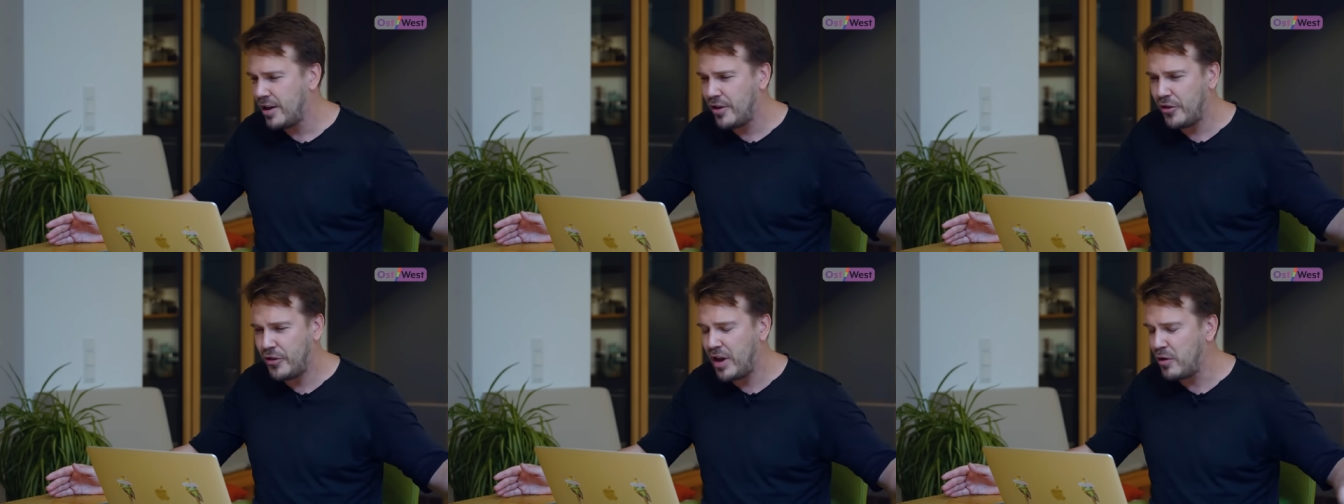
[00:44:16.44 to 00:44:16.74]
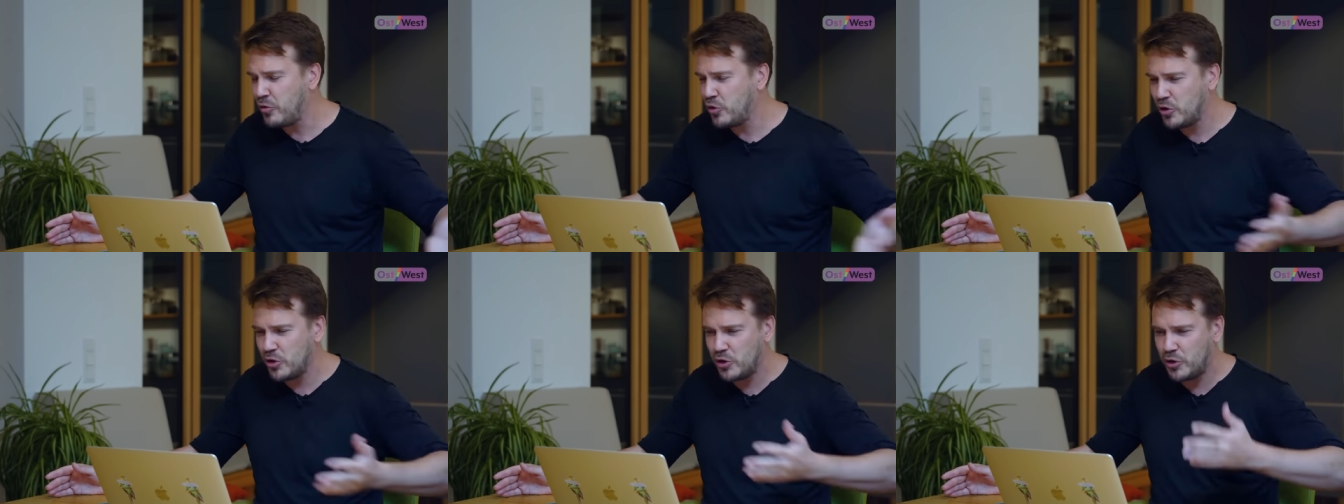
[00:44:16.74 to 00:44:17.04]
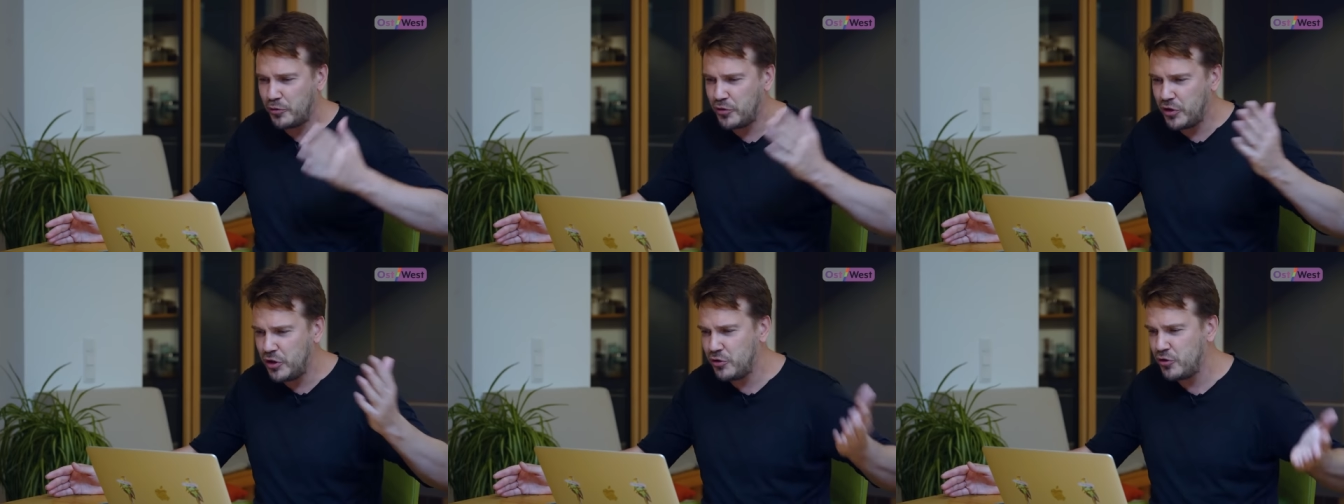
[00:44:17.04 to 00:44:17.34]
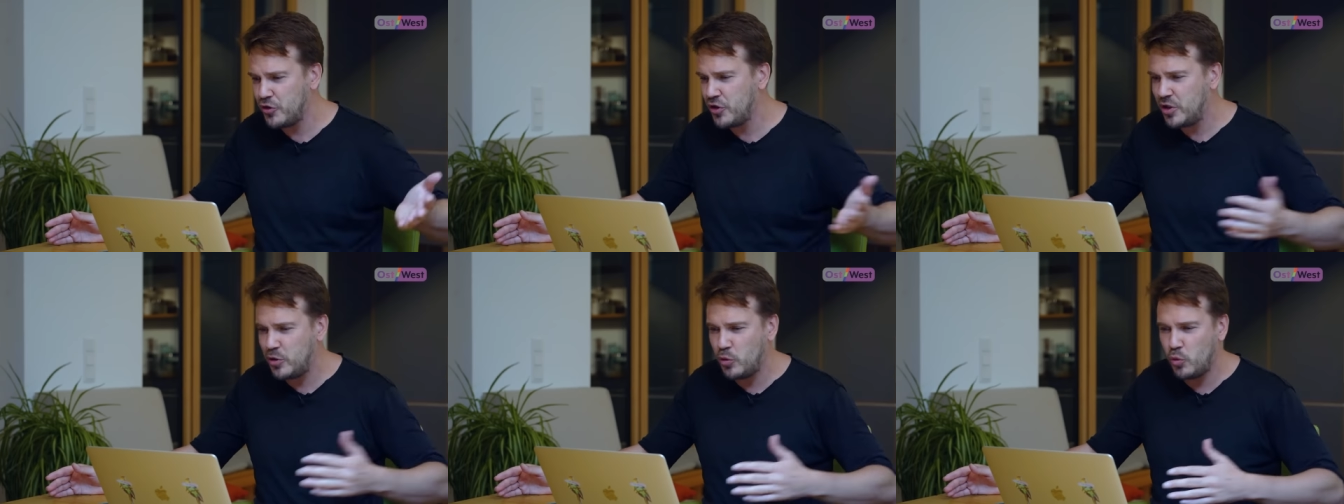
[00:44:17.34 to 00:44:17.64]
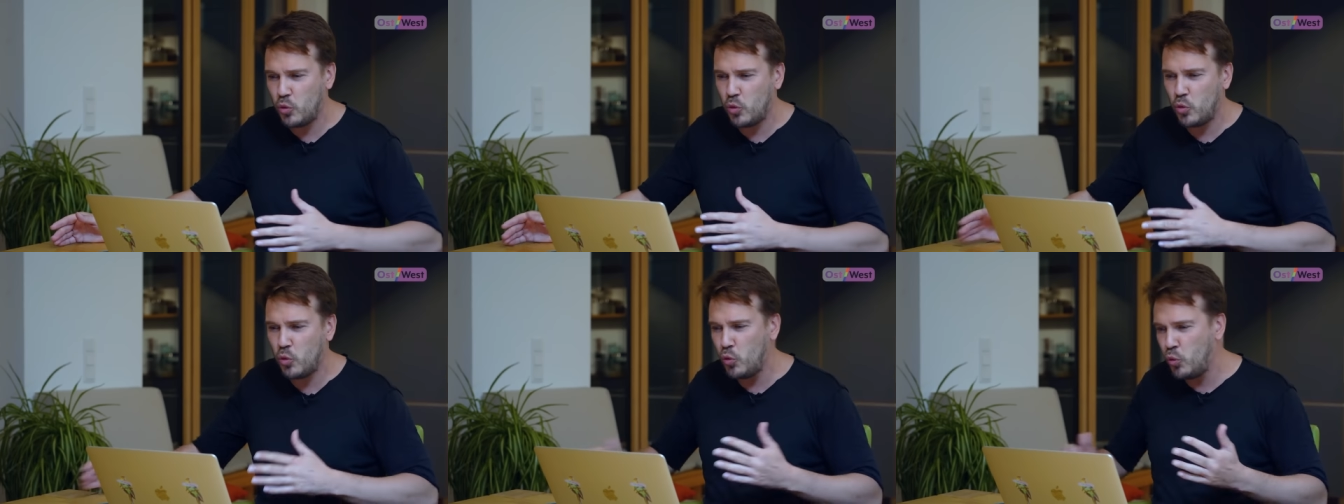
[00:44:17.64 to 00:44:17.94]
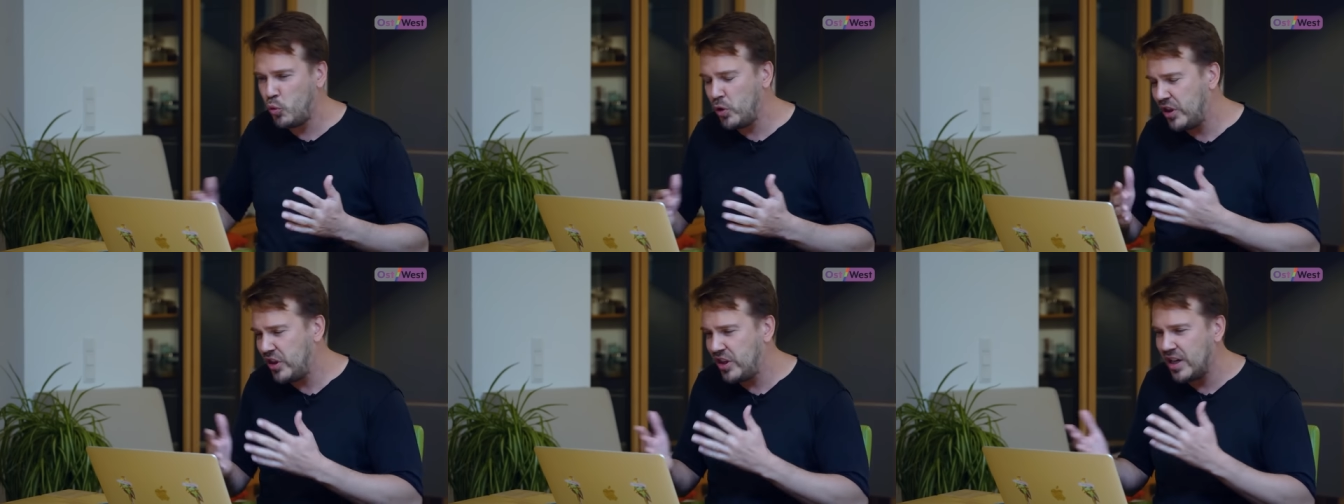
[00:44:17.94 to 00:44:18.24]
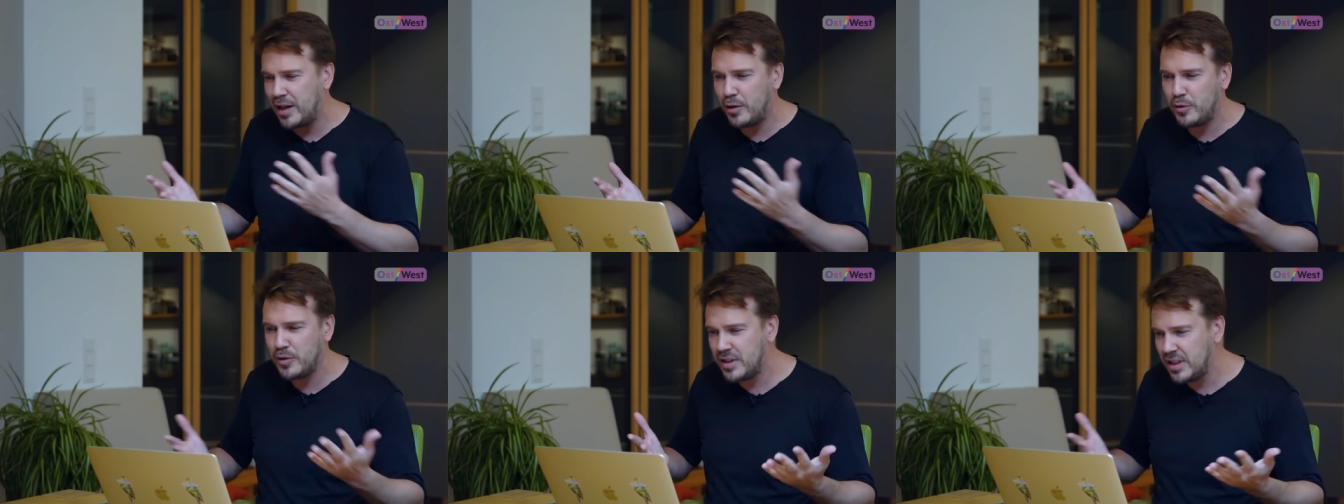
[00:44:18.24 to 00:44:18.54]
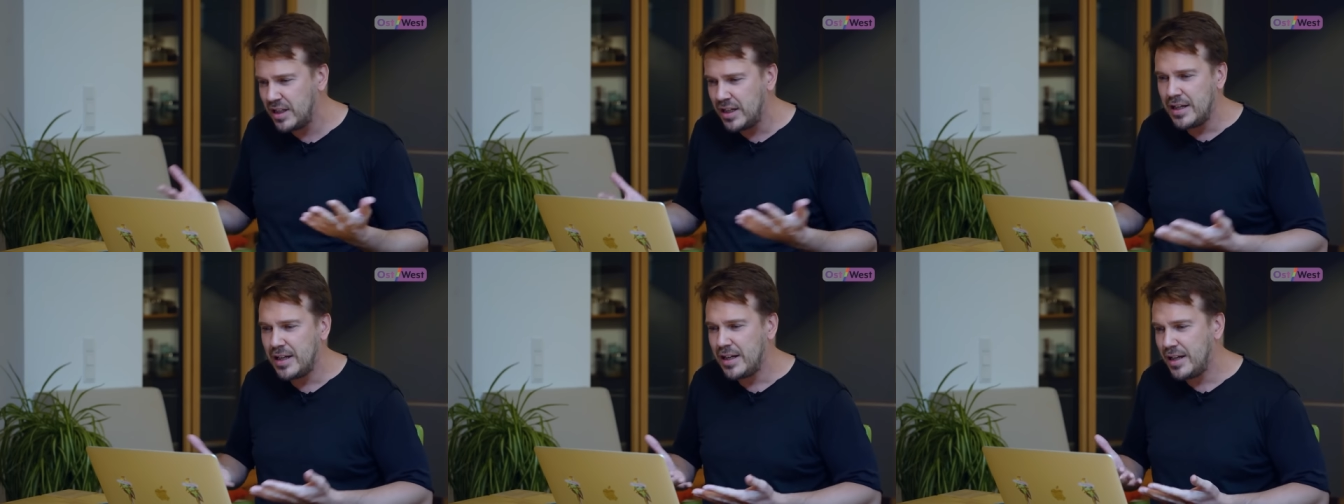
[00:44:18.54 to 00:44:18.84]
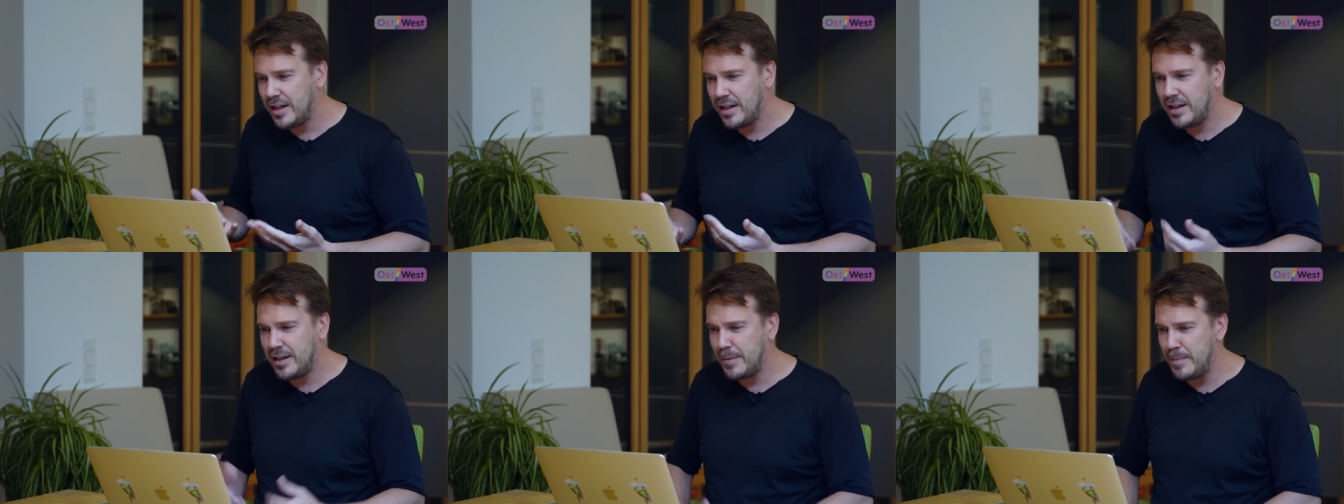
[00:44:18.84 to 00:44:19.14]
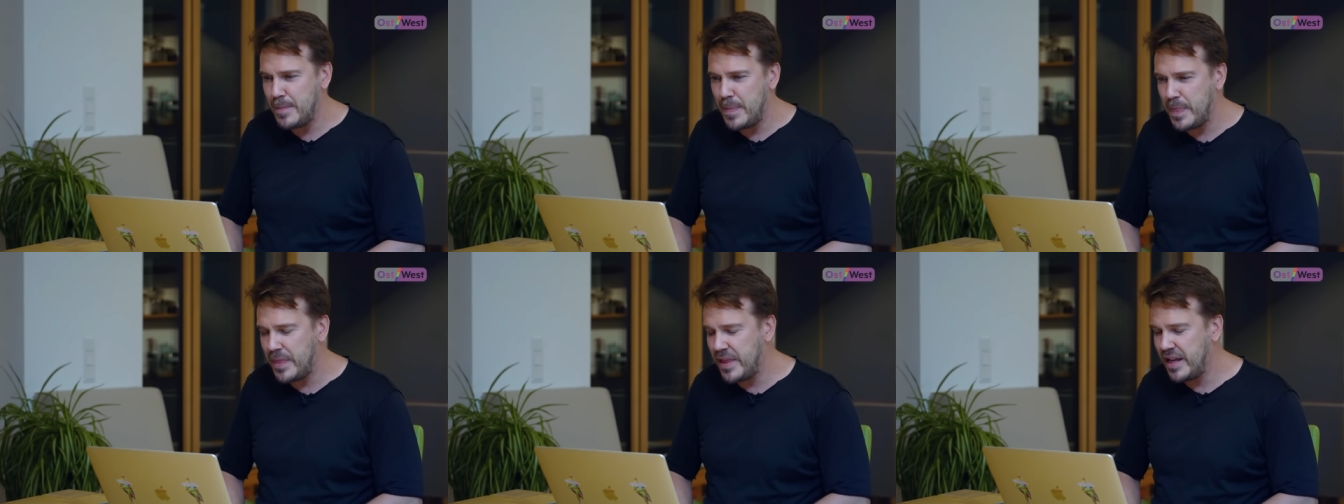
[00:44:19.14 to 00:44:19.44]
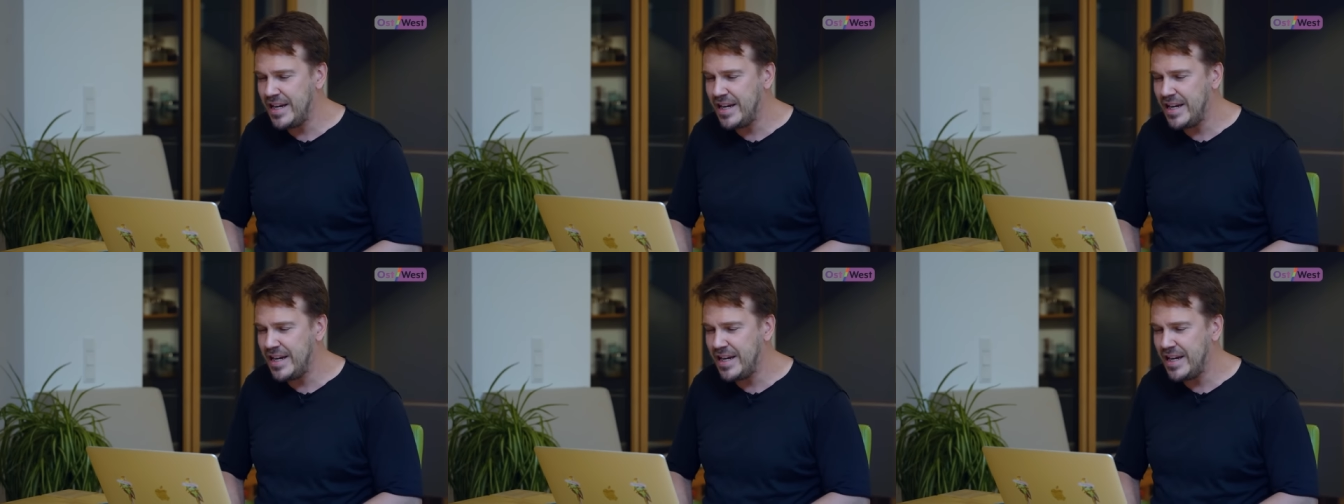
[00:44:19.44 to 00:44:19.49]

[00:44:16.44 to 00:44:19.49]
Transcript: thousands of years without um,